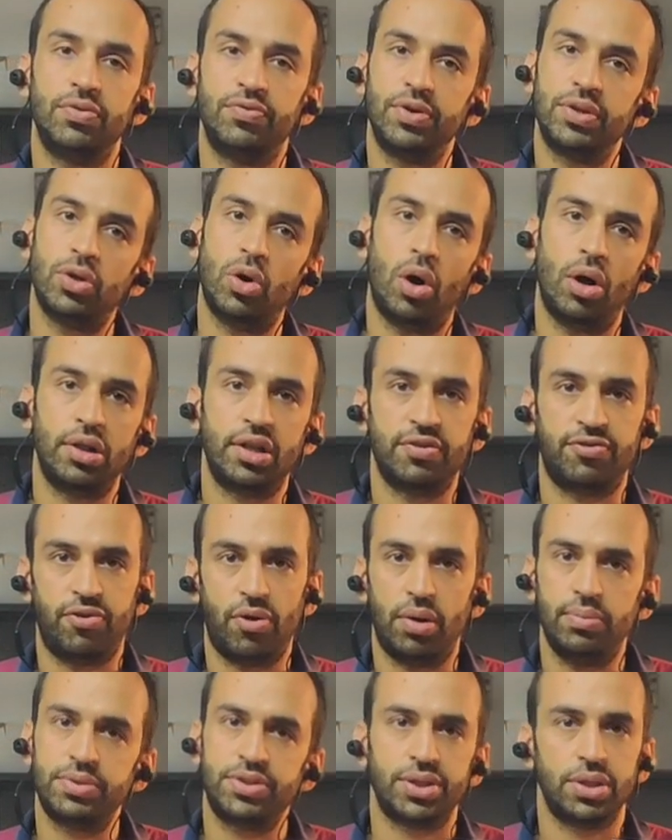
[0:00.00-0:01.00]
with all the
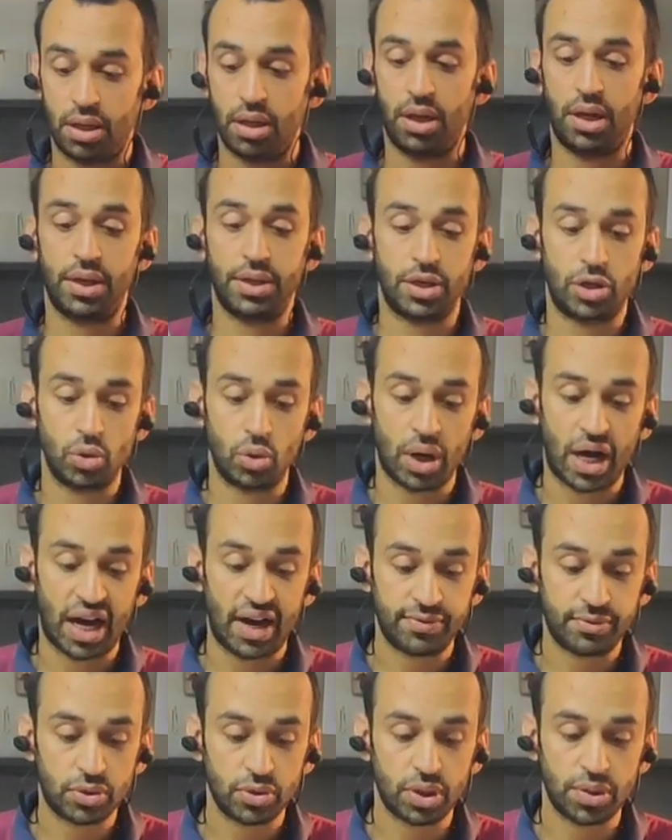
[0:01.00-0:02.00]
forms. You
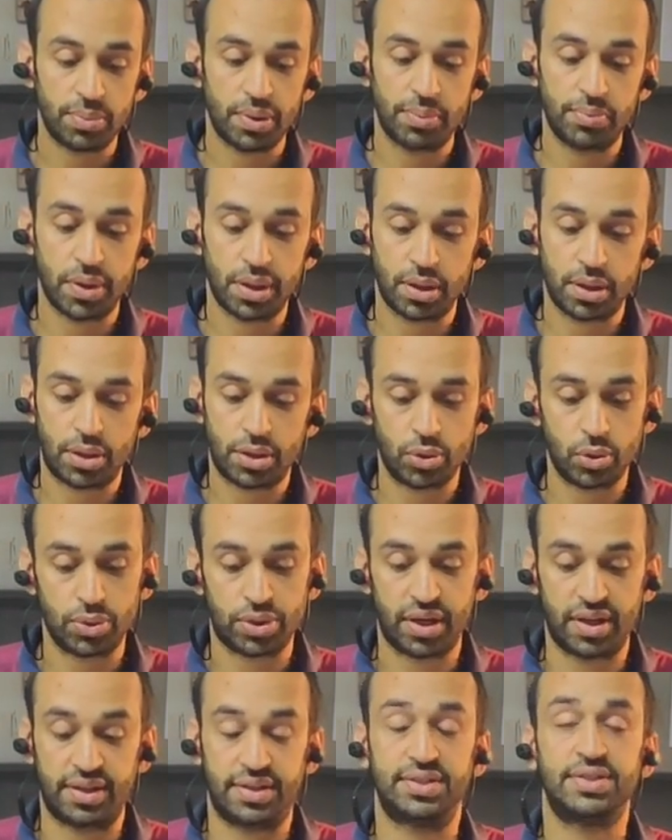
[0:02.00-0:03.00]
have to remember 2
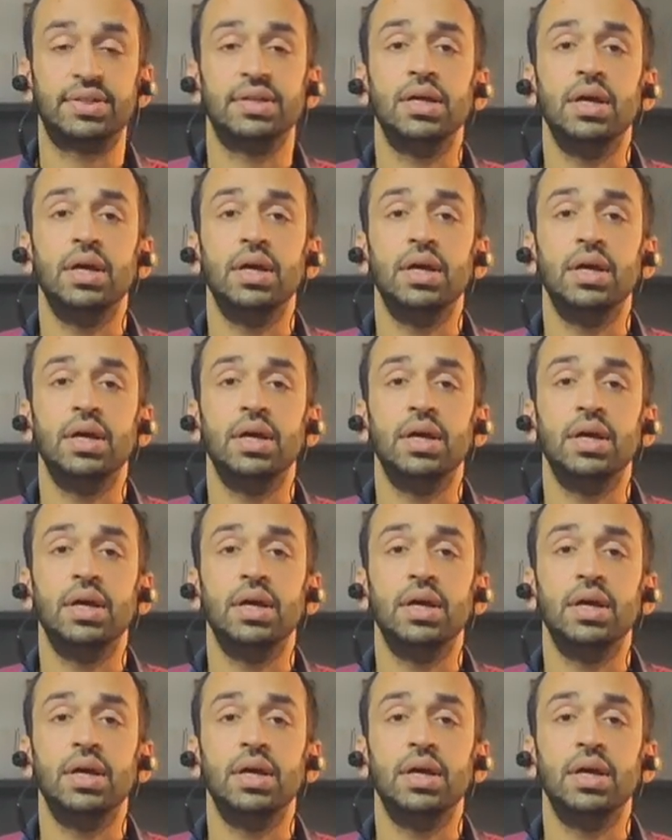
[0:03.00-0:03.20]
things.